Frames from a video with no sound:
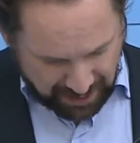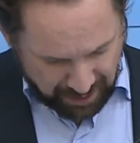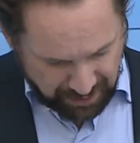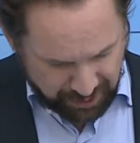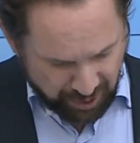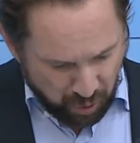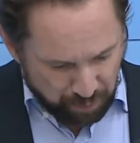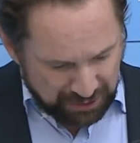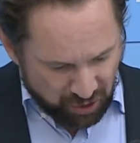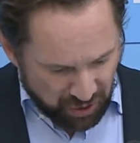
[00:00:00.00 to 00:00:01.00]
So
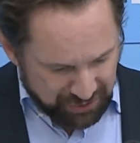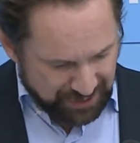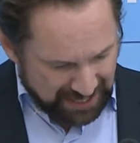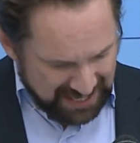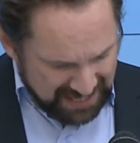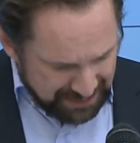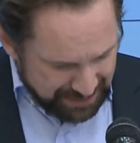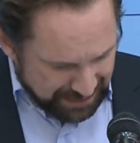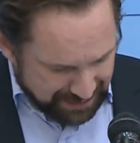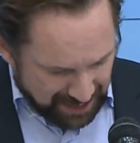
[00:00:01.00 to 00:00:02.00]
because there
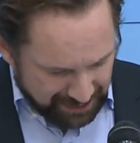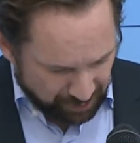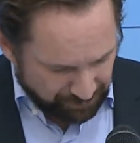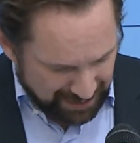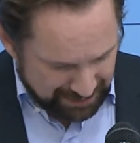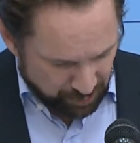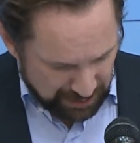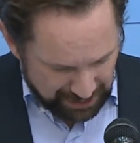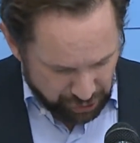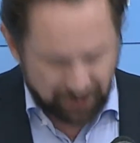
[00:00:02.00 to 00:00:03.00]
is this kind of
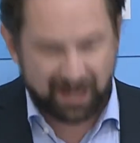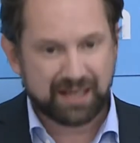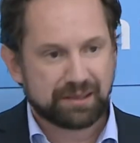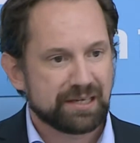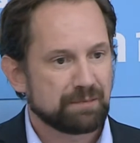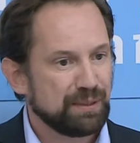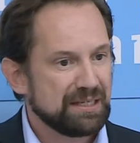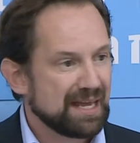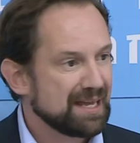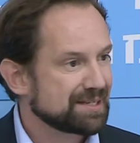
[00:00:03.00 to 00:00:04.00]
isolation, I think
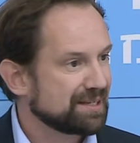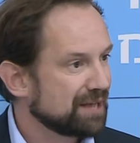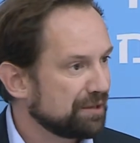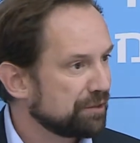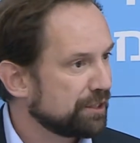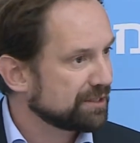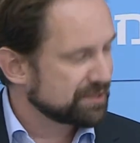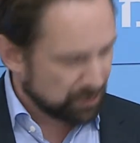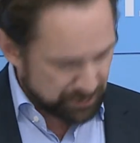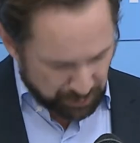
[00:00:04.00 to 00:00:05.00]
BDS and other
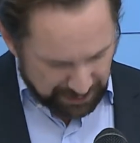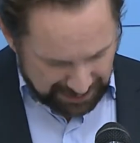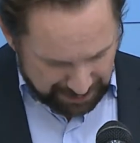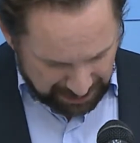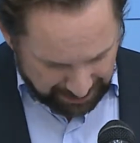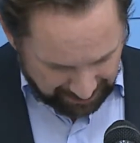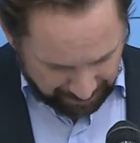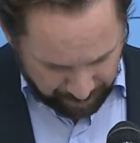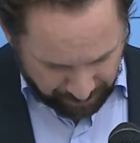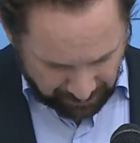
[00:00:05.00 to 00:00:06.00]
things, also the labeling,
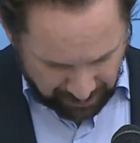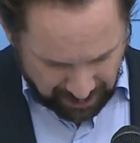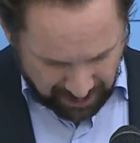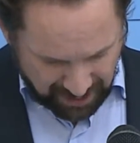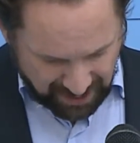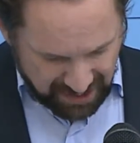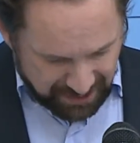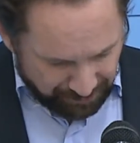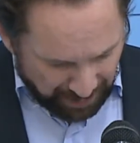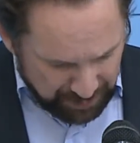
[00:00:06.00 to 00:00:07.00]

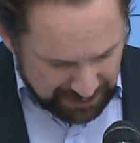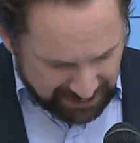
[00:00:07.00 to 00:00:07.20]
is very